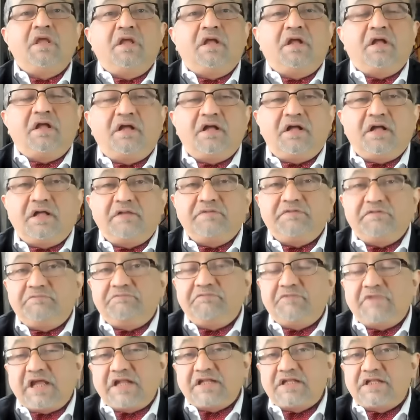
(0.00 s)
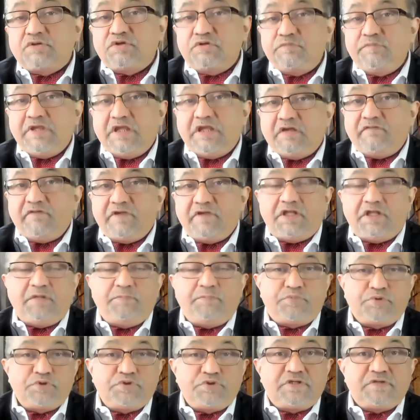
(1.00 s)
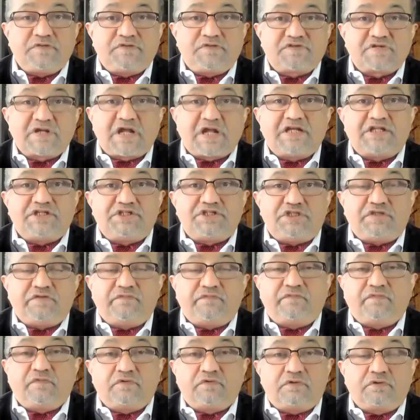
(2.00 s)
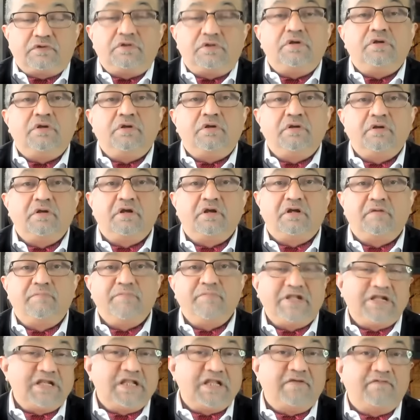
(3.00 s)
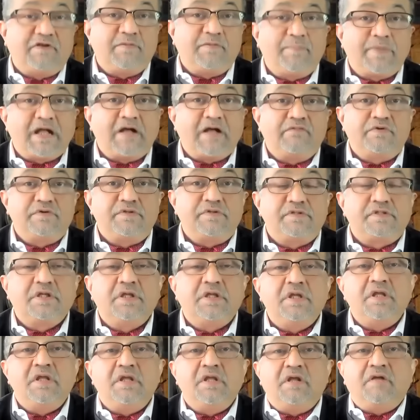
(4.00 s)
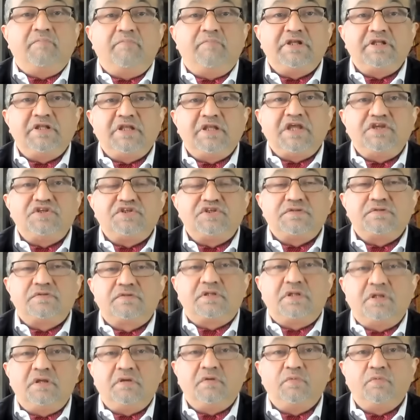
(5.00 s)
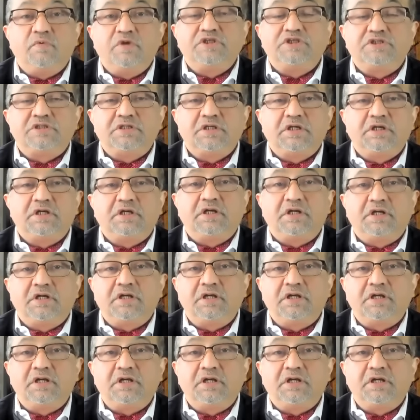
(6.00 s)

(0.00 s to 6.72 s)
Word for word: Uh, that could be a very prudent strategy for uh, mid-level powers, but nations which uh,